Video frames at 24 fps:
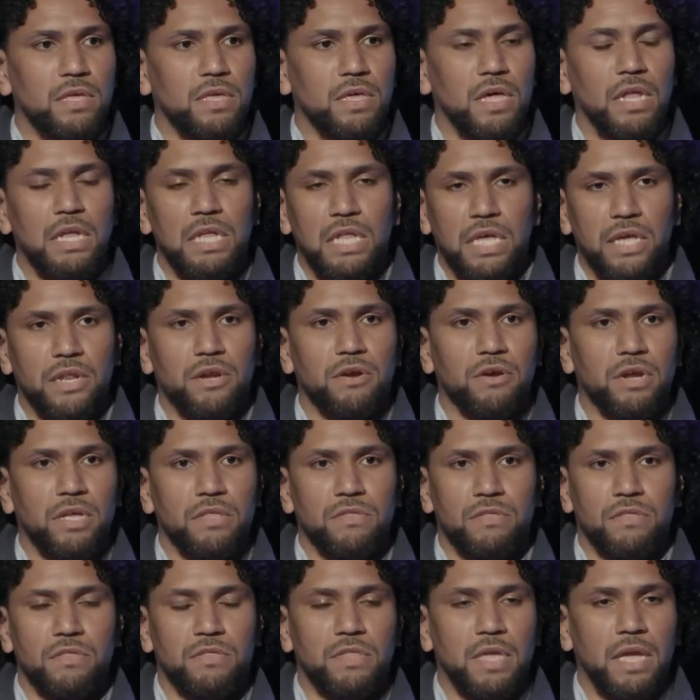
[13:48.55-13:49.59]
a leader in
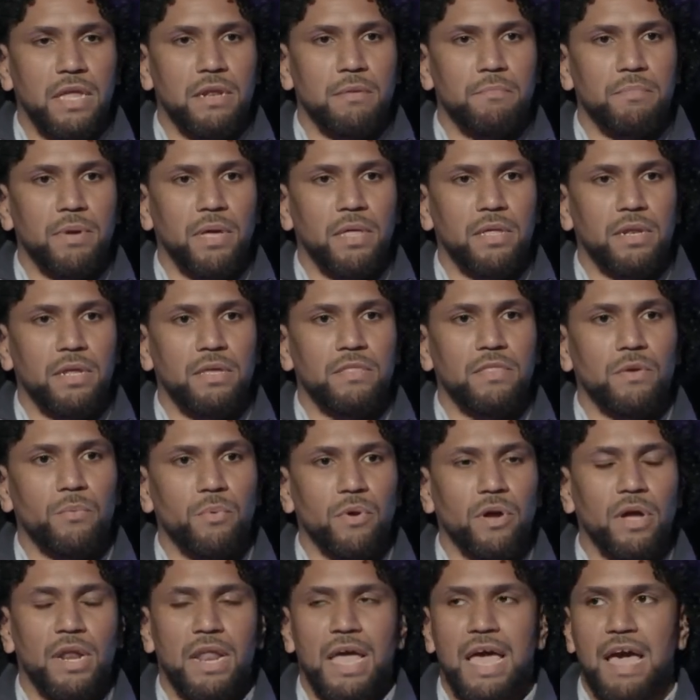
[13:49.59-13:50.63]
sustainability, then
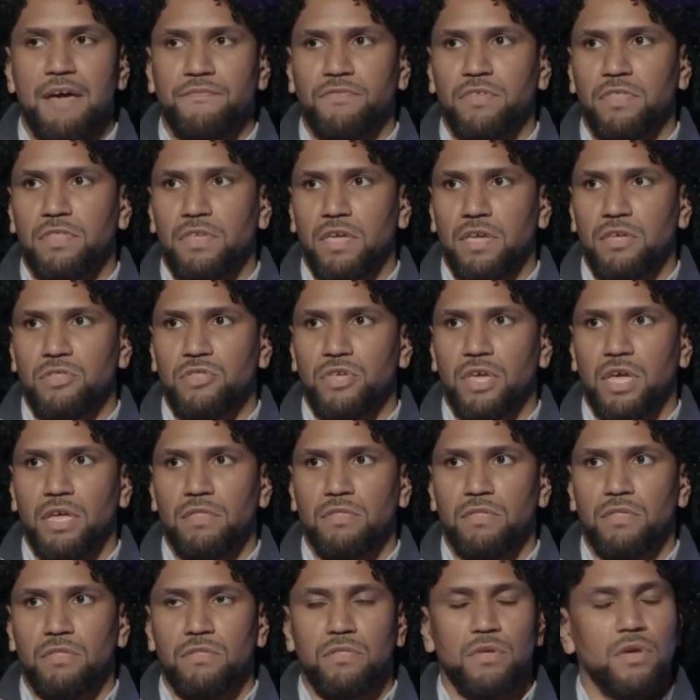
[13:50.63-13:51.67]
we're going to have to take
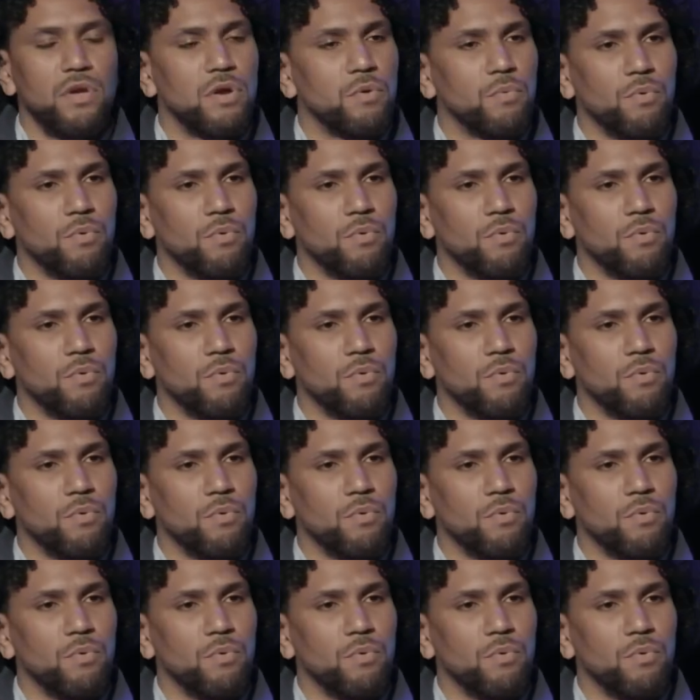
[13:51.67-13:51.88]
chances.